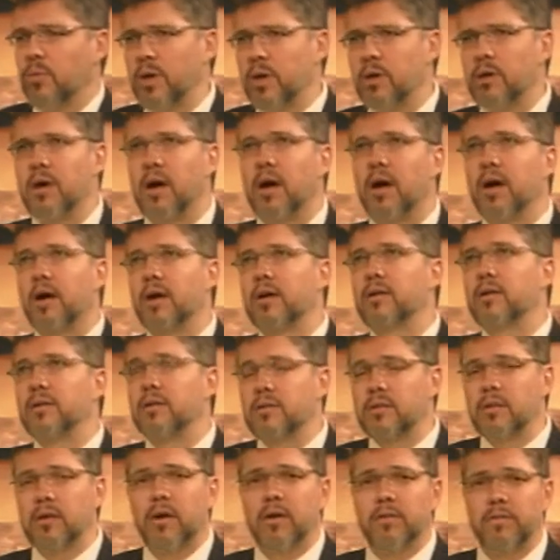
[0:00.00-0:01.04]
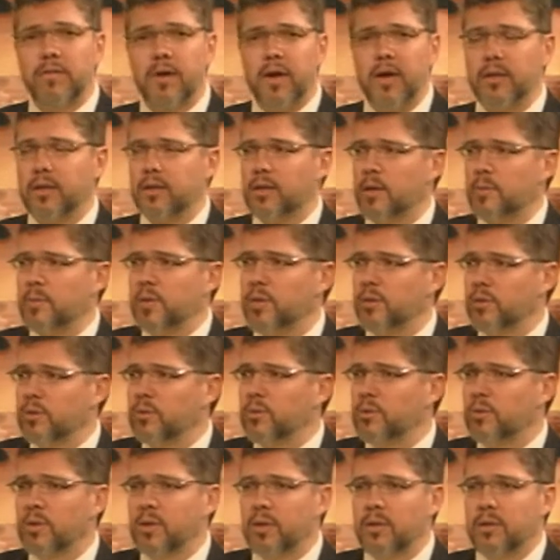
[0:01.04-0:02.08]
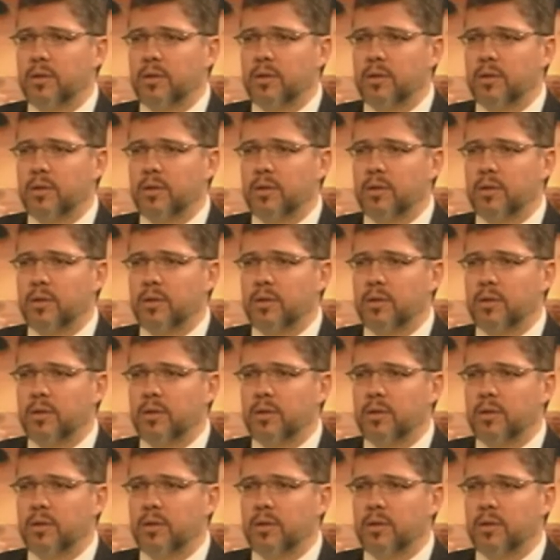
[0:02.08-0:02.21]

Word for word: we are to honor our father. I mean, who